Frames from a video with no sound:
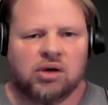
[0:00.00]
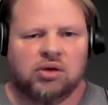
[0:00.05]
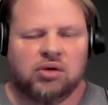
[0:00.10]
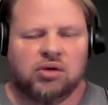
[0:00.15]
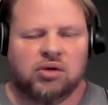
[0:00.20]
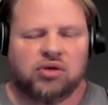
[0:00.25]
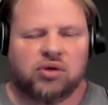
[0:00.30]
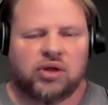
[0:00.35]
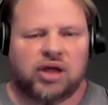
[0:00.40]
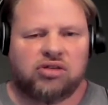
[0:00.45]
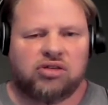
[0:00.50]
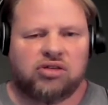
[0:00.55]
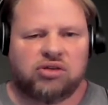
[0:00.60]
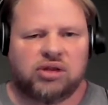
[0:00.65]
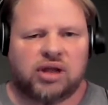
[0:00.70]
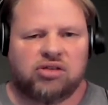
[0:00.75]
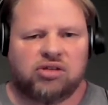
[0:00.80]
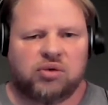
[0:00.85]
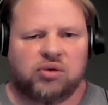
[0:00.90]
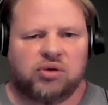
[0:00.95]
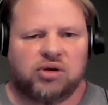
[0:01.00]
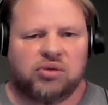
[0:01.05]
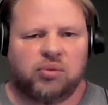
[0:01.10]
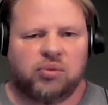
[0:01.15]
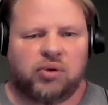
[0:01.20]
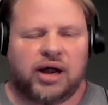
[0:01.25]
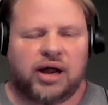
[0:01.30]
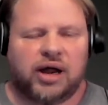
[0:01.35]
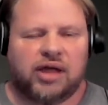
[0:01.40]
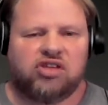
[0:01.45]
So that's the reason
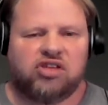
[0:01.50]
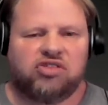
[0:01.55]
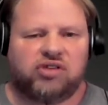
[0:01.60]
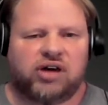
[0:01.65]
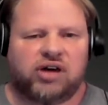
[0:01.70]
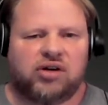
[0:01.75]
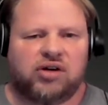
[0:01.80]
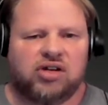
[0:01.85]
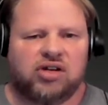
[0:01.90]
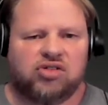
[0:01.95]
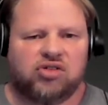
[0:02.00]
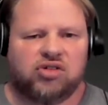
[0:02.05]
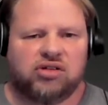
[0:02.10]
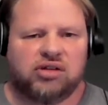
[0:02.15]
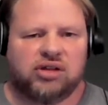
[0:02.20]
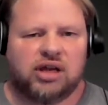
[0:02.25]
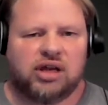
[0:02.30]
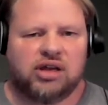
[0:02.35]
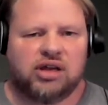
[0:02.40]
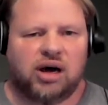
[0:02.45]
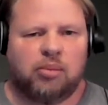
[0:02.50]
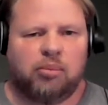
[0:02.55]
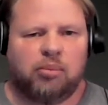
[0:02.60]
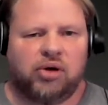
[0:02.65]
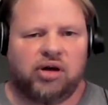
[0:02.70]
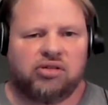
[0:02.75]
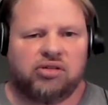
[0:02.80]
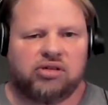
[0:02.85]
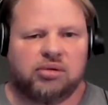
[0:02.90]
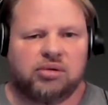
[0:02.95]
why I just found it interesting that Don
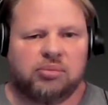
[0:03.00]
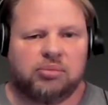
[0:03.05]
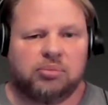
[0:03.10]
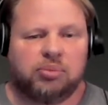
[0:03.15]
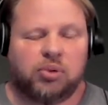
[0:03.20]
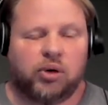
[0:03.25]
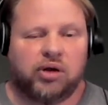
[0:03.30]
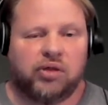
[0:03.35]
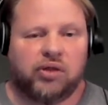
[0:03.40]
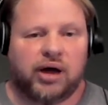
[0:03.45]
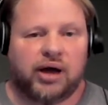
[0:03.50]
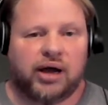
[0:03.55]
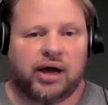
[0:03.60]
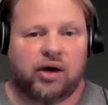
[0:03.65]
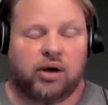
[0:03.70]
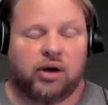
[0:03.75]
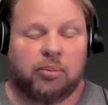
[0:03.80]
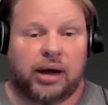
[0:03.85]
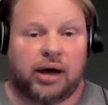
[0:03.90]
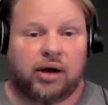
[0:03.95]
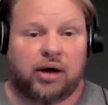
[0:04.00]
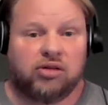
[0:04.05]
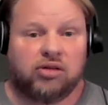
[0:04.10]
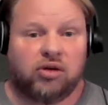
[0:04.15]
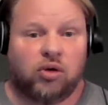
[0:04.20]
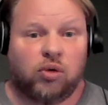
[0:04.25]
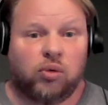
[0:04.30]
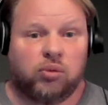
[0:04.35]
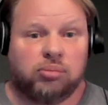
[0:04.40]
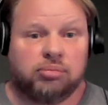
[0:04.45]
Preston pointed that out about his
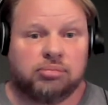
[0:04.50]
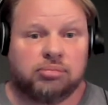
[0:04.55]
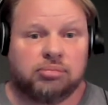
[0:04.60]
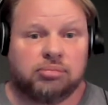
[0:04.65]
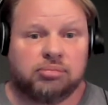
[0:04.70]
own,